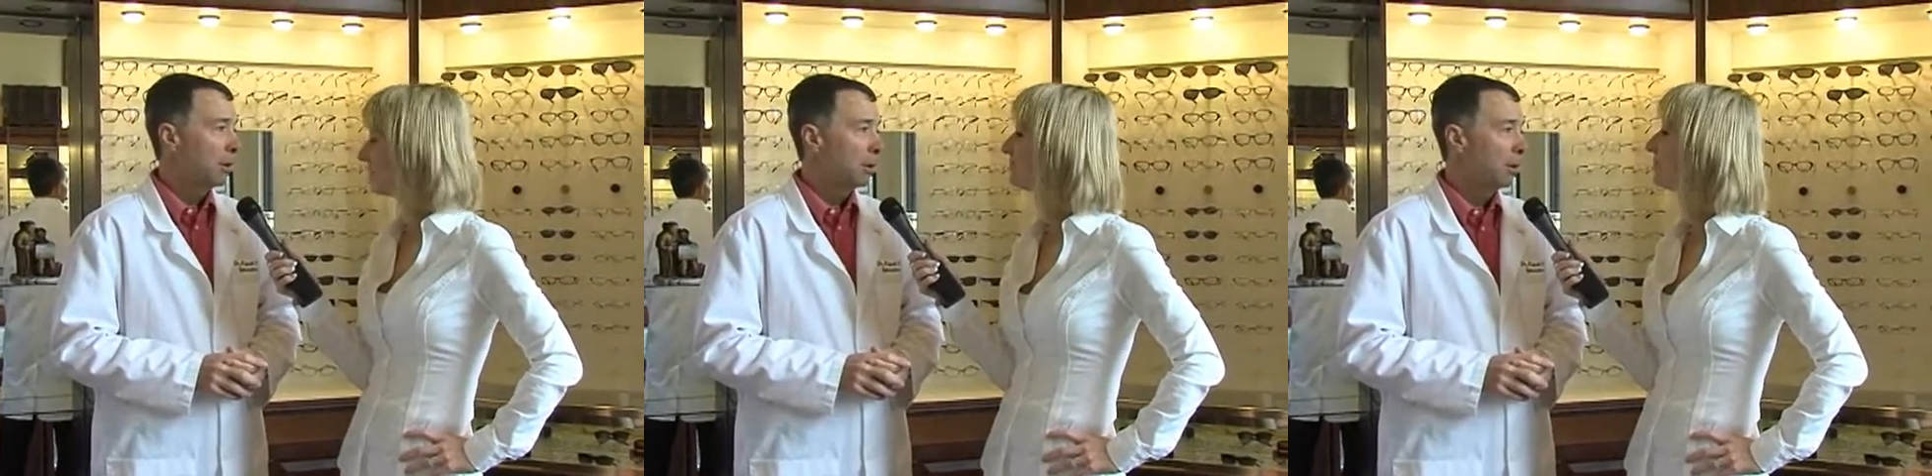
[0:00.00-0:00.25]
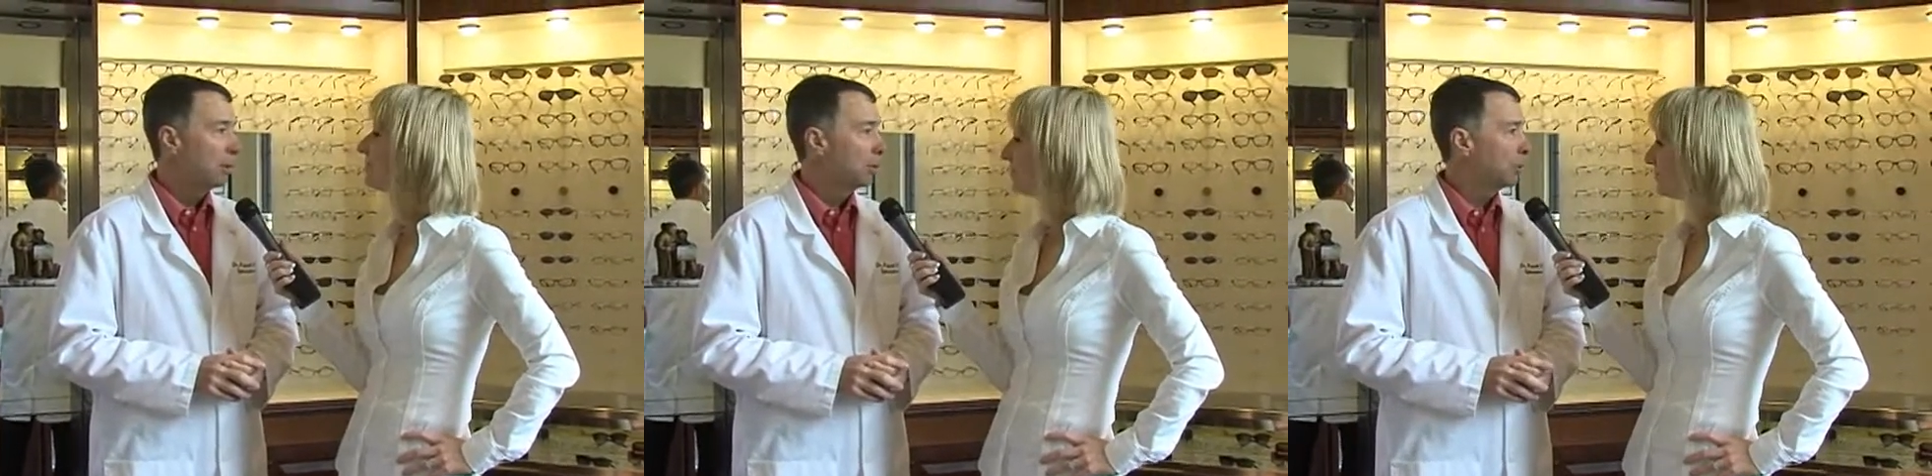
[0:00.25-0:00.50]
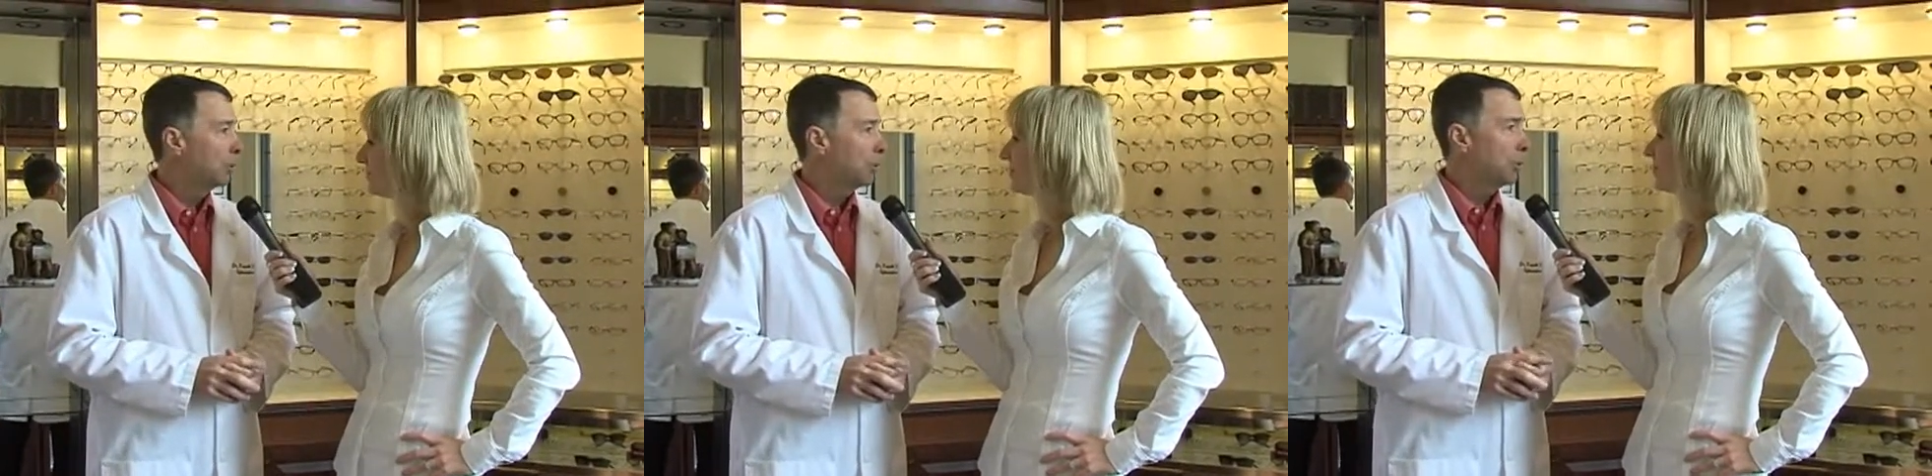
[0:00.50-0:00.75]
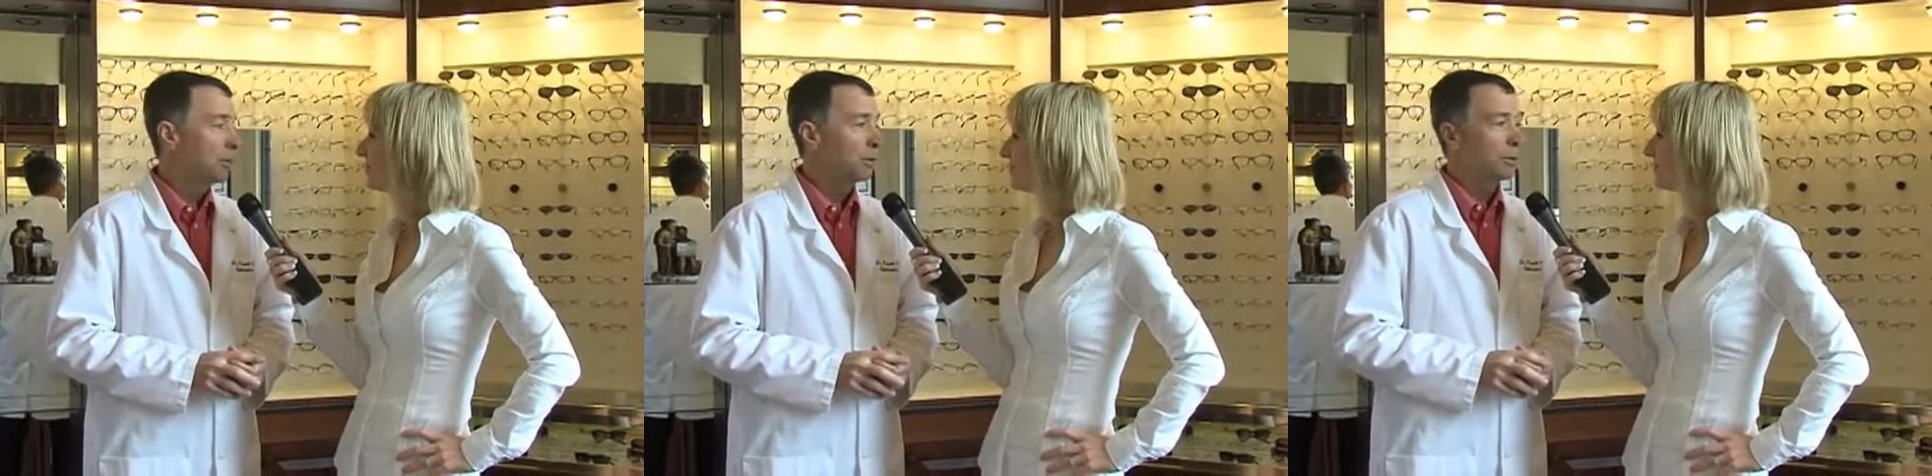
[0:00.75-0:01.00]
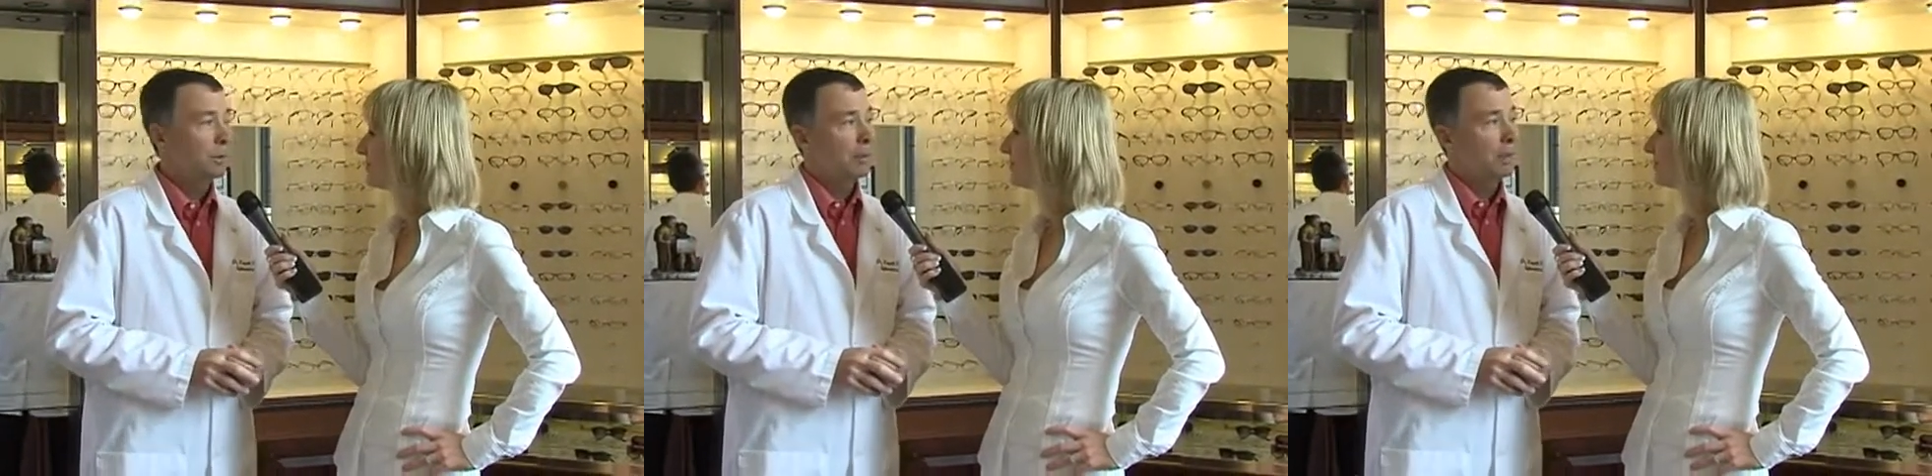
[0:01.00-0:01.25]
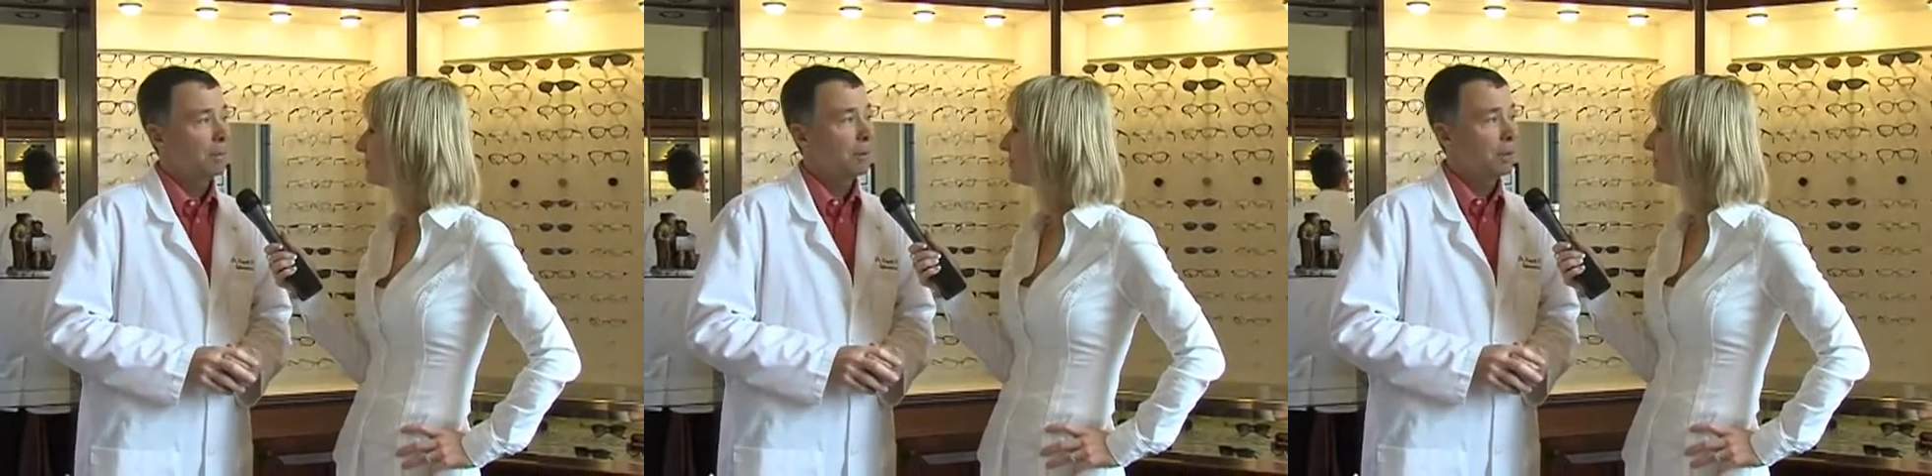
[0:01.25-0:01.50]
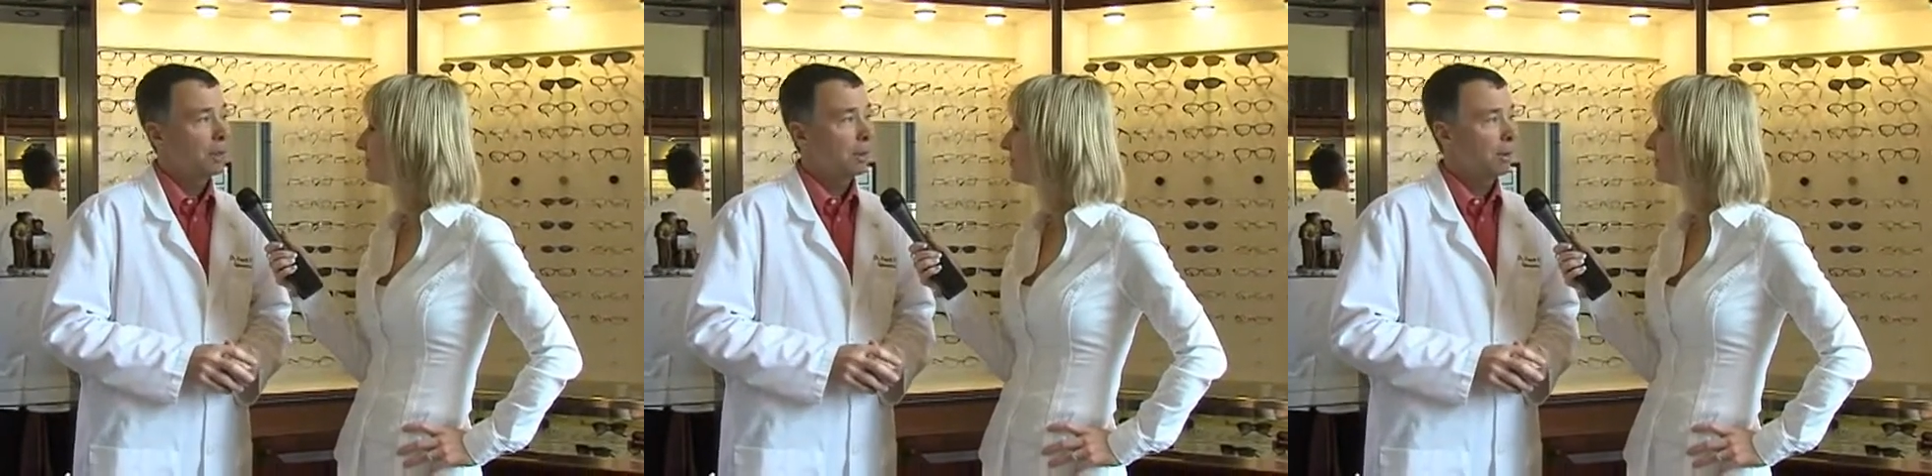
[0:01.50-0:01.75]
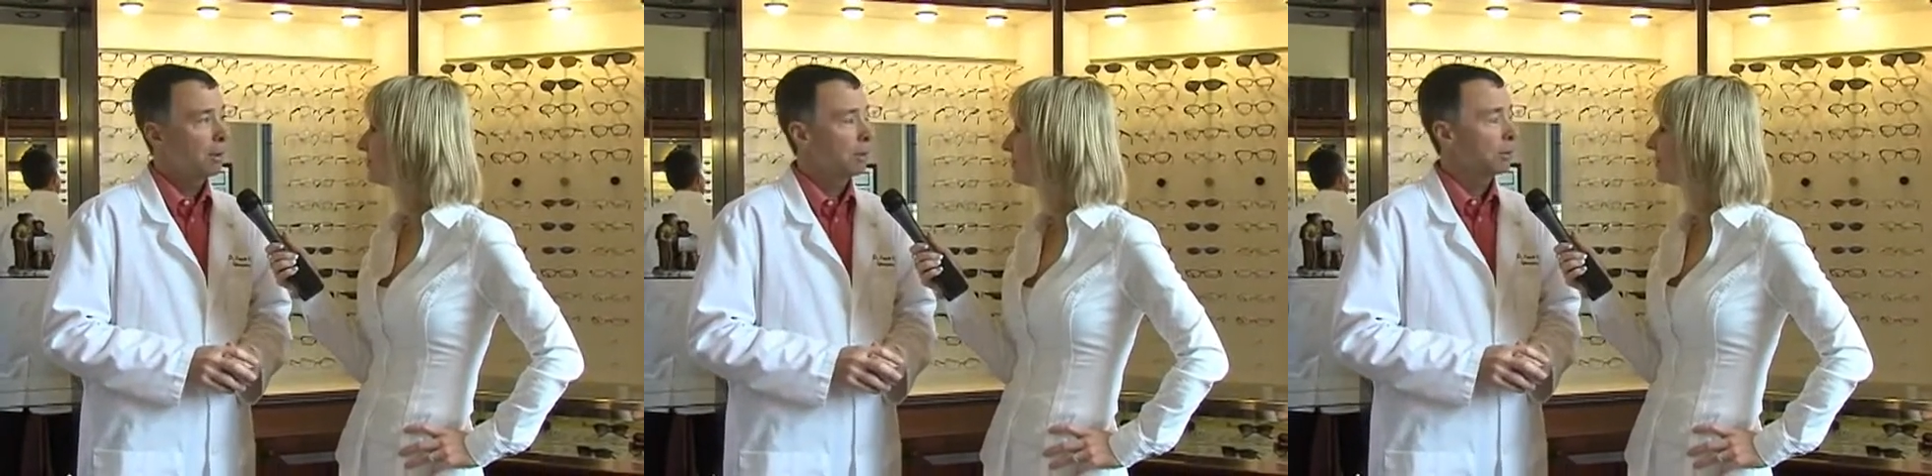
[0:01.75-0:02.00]
lenses that you can sleep
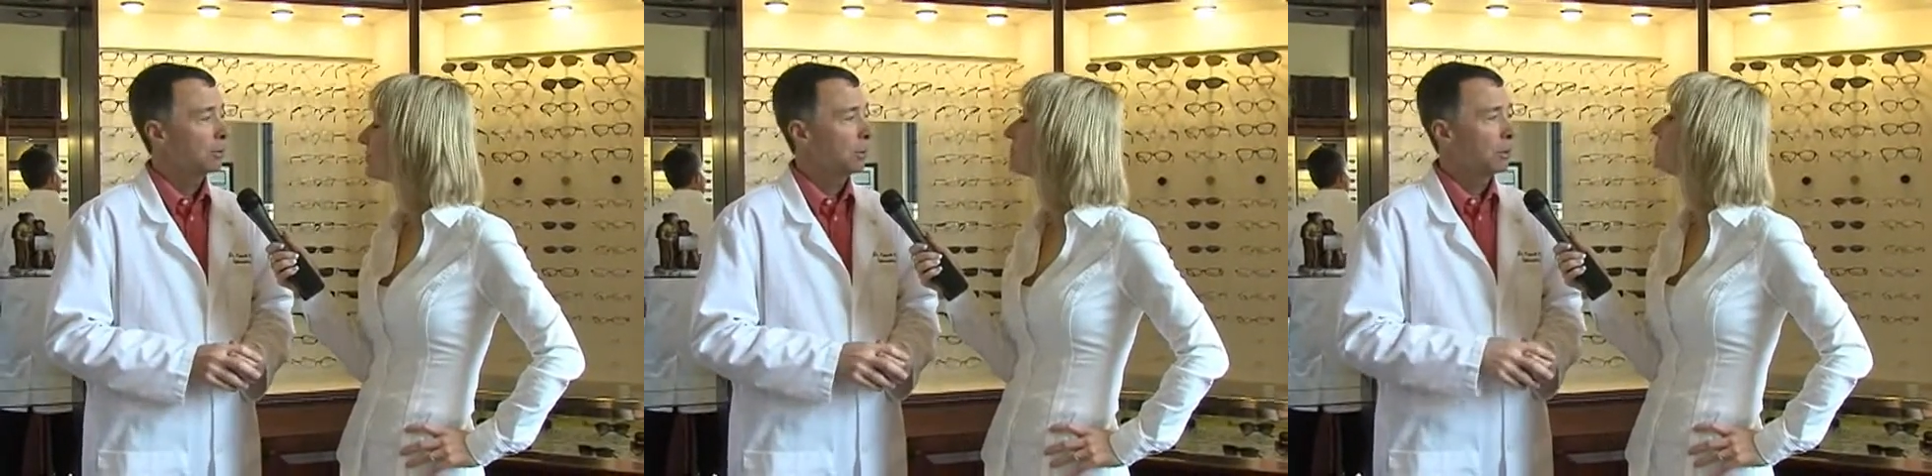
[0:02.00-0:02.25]
in. There's